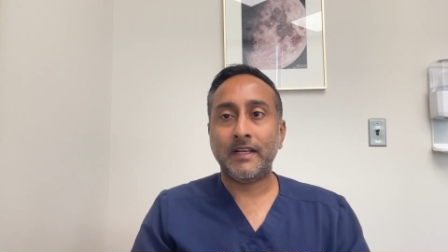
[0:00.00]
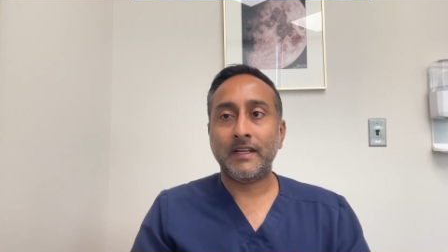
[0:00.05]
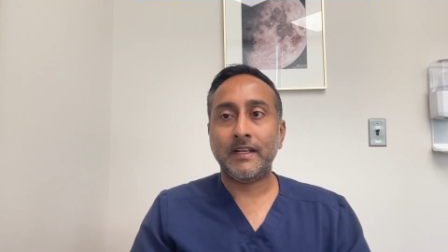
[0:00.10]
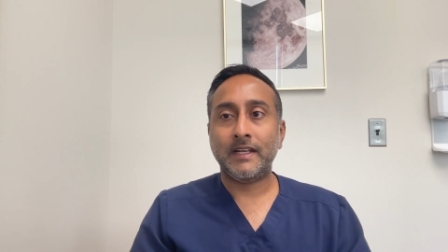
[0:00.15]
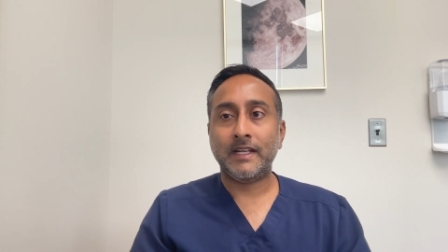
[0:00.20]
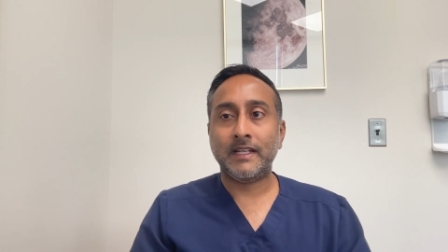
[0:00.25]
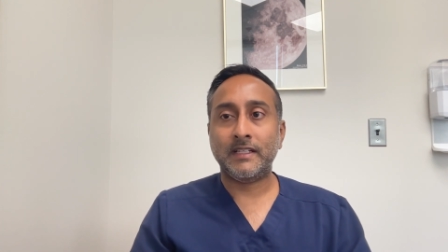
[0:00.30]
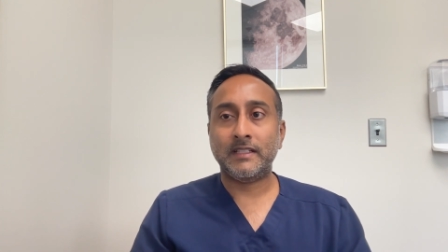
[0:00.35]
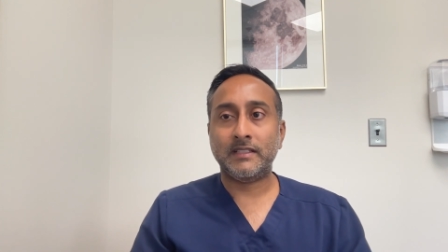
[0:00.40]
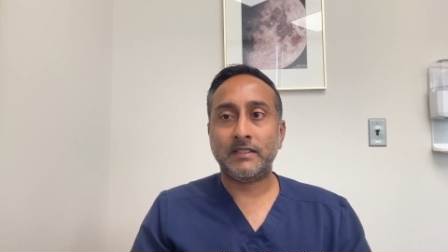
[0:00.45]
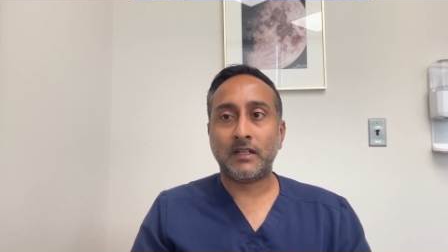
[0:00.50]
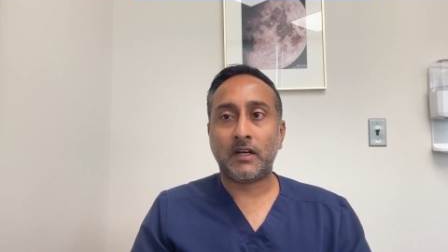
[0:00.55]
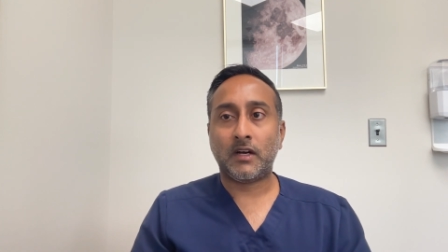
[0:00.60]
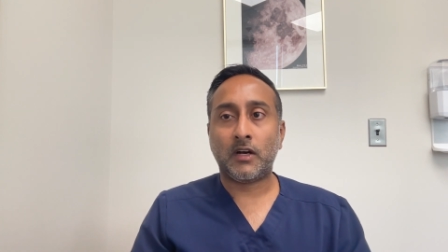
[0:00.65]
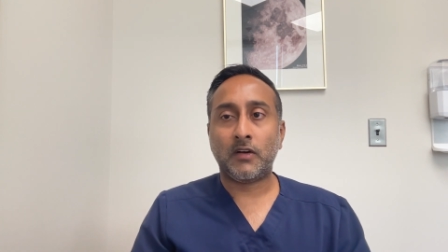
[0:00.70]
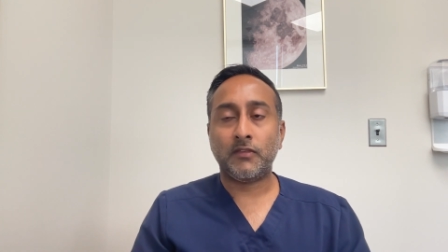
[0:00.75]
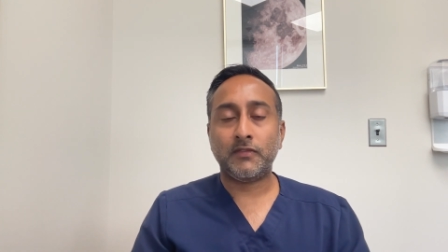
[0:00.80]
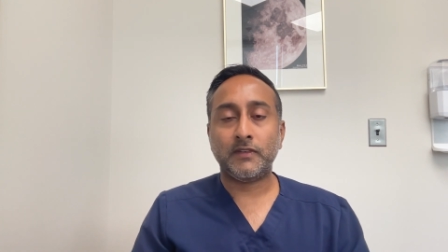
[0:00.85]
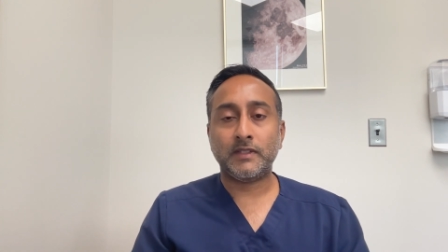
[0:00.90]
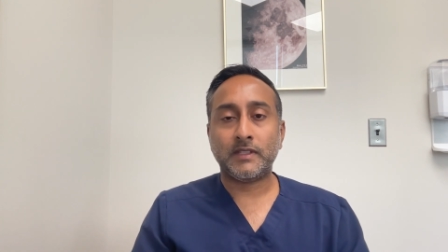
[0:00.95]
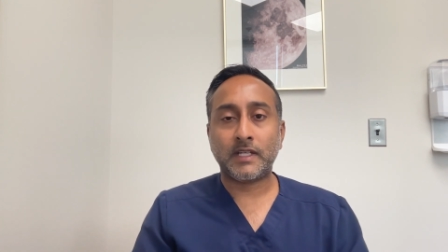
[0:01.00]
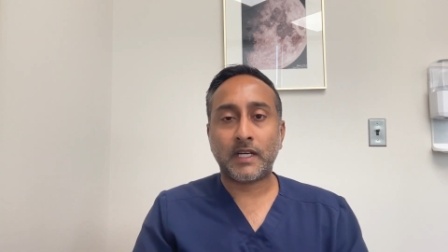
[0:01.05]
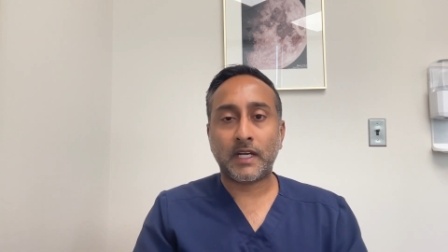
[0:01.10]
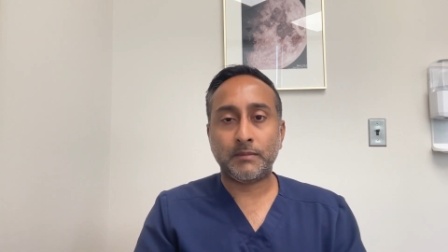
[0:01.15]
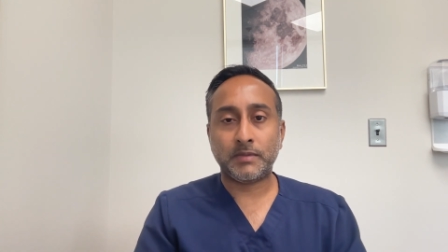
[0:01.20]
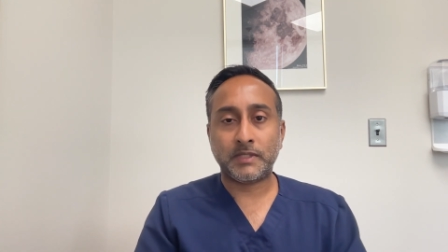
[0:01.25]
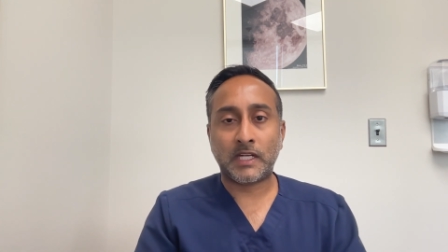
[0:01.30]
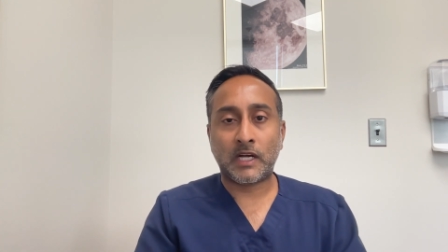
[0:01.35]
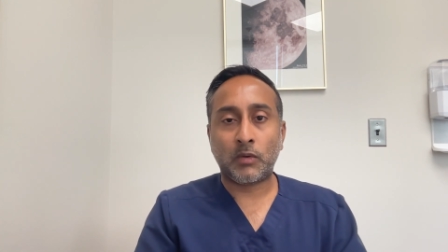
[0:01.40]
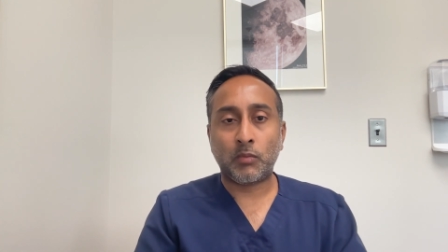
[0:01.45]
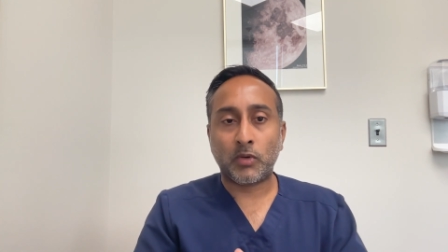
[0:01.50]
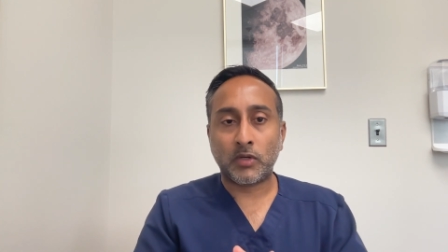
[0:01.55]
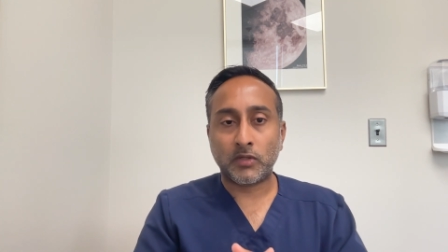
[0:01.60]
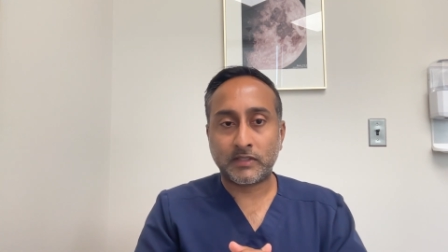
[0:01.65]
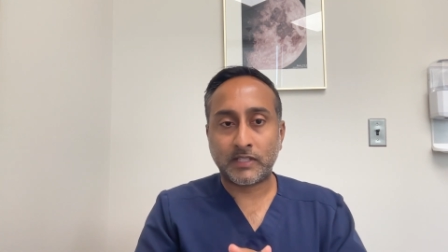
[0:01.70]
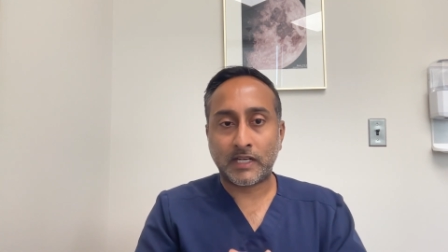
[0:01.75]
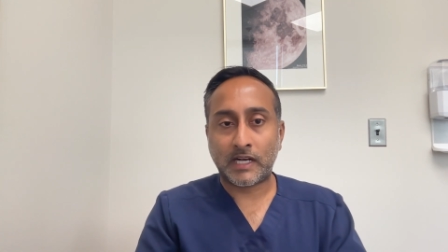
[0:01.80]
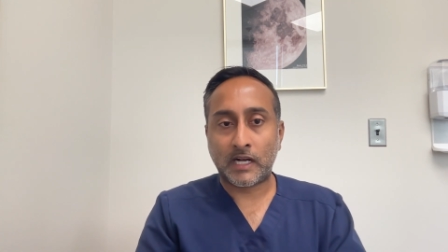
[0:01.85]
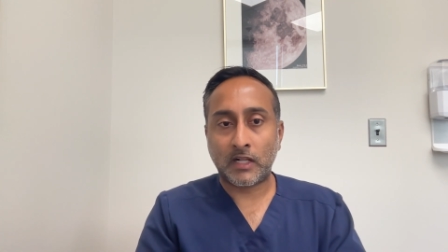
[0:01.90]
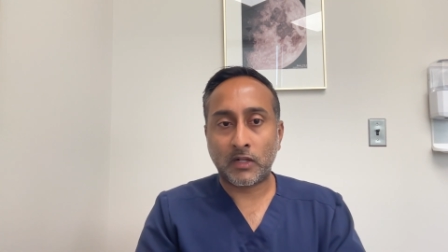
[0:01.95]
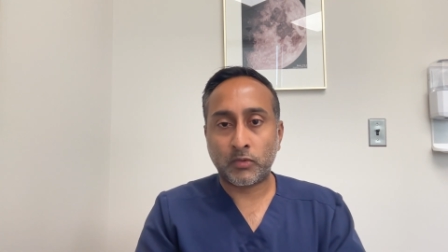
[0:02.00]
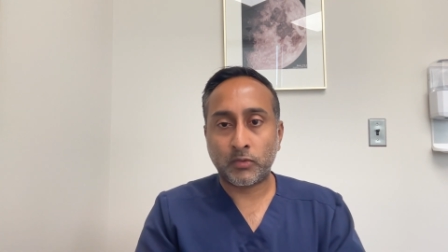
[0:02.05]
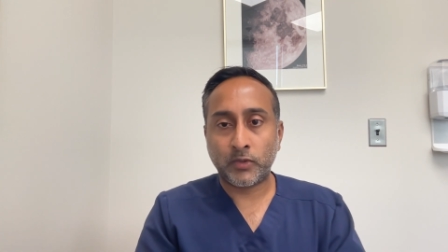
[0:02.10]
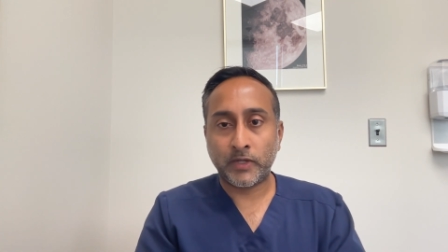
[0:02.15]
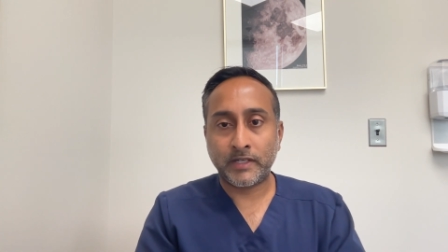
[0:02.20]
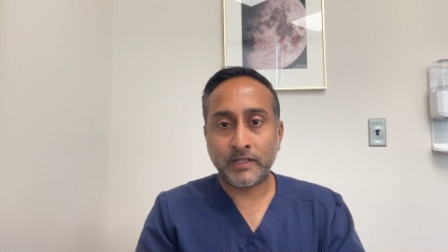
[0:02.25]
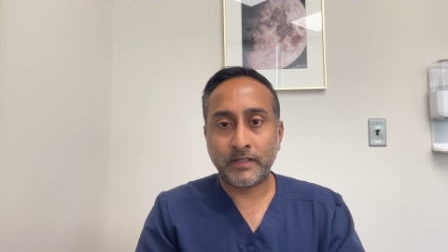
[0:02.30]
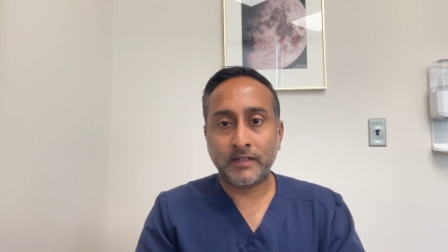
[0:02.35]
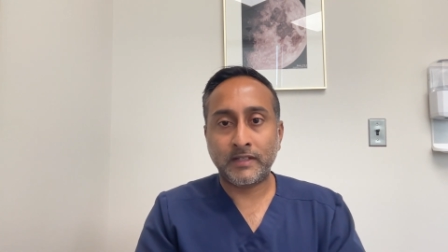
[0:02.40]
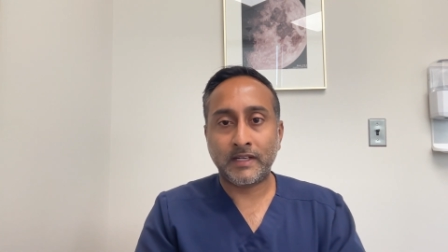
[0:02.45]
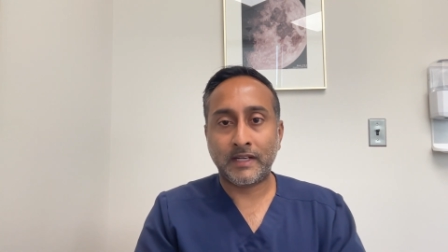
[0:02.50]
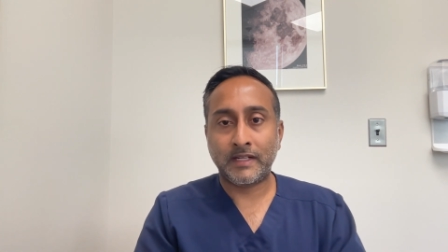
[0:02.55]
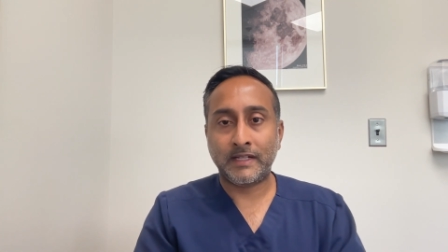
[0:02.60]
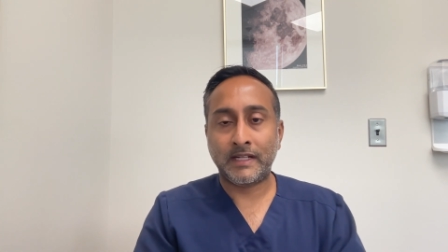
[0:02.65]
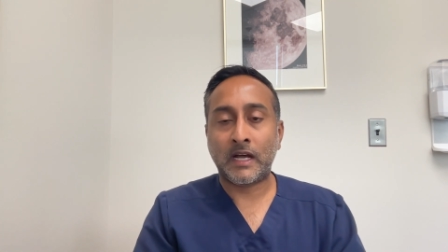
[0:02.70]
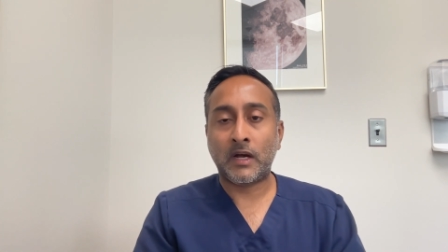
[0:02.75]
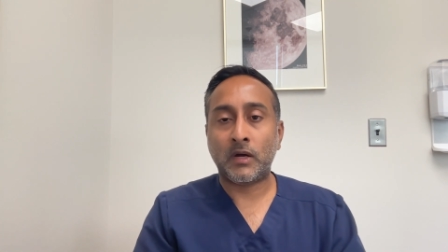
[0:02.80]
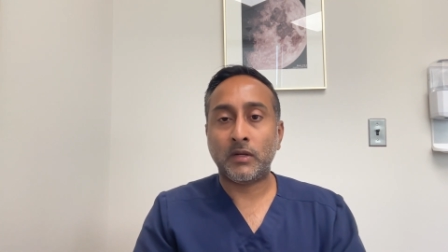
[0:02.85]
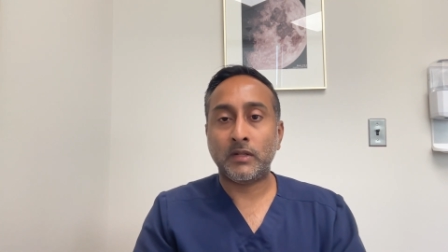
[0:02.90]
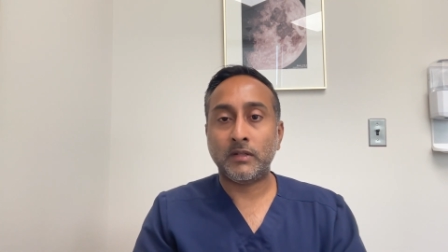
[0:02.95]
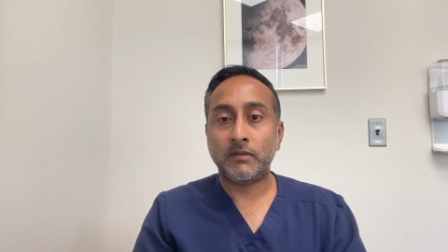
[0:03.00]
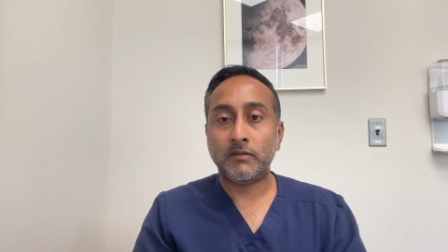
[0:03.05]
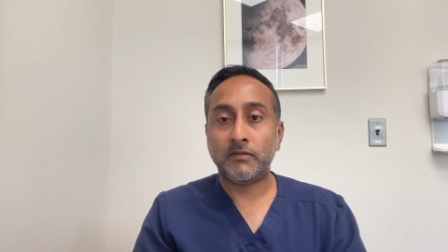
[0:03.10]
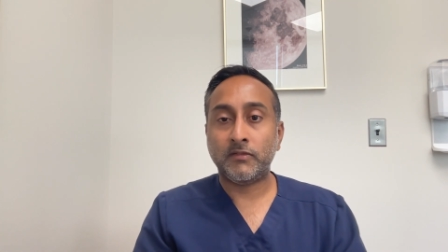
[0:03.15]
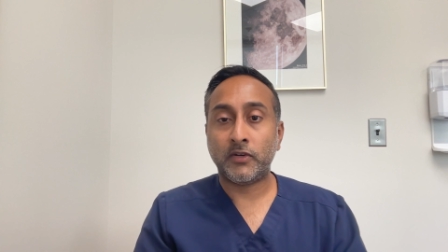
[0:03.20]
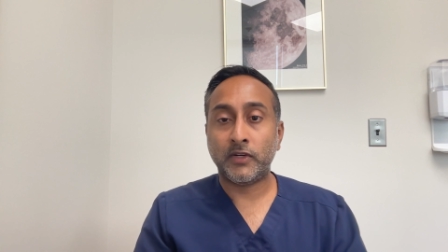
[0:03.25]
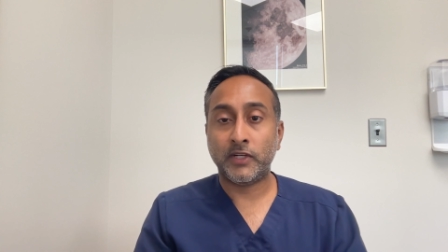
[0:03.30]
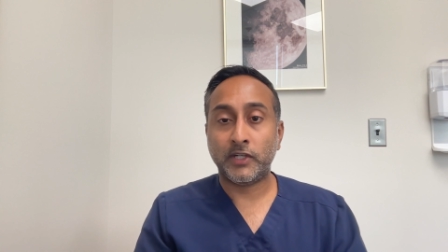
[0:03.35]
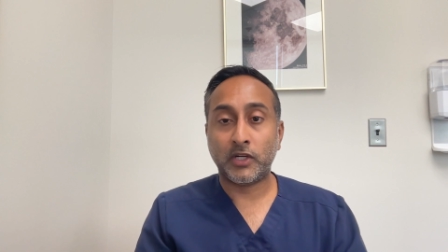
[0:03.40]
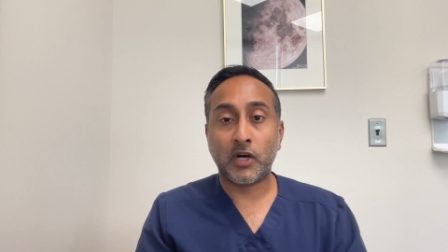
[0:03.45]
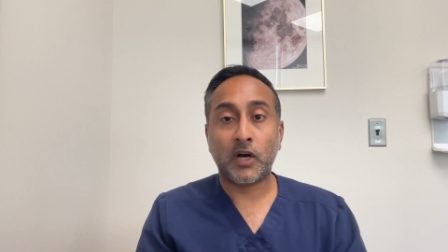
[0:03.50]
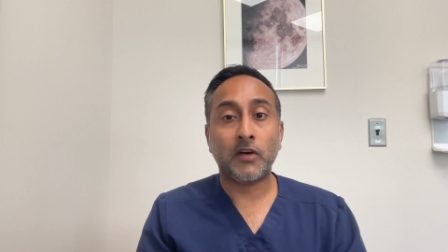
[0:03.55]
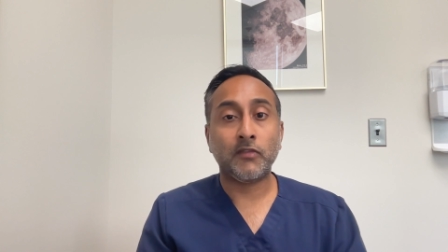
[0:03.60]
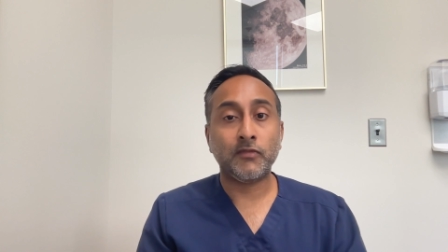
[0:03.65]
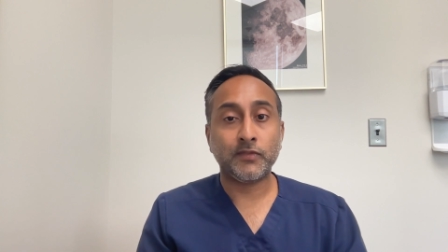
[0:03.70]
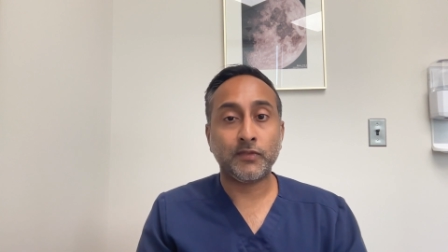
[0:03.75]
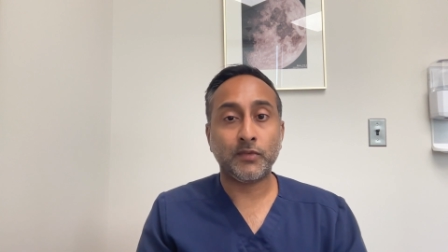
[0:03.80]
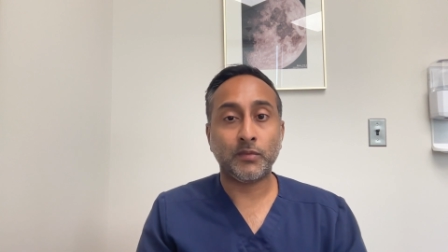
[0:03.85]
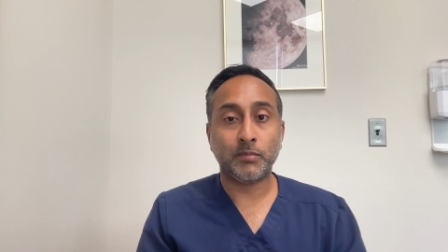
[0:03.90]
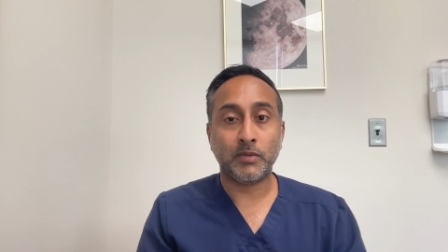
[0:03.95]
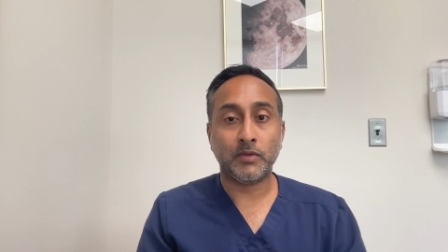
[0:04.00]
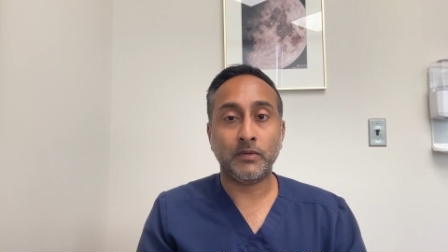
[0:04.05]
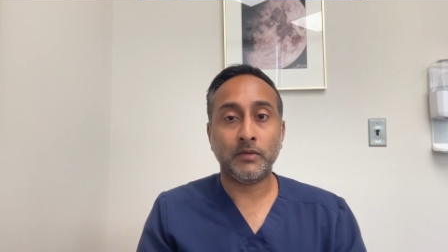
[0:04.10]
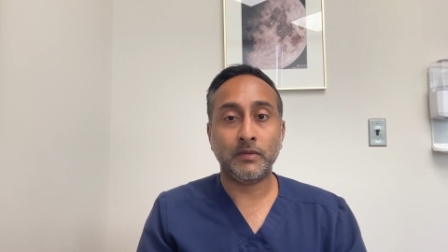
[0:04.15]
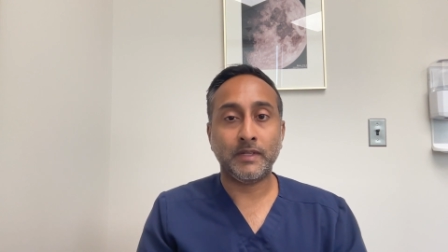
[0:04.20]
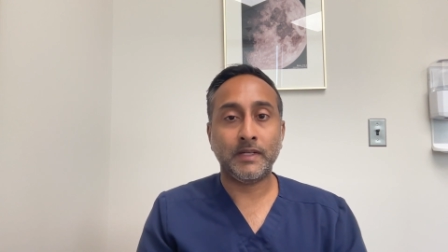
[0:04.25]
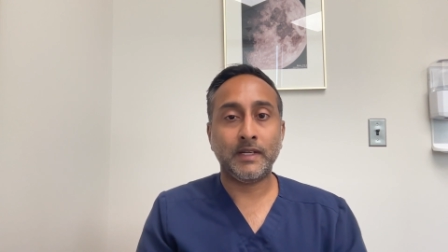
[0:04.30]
it is oftentimes not well tolerated and not very comfortable.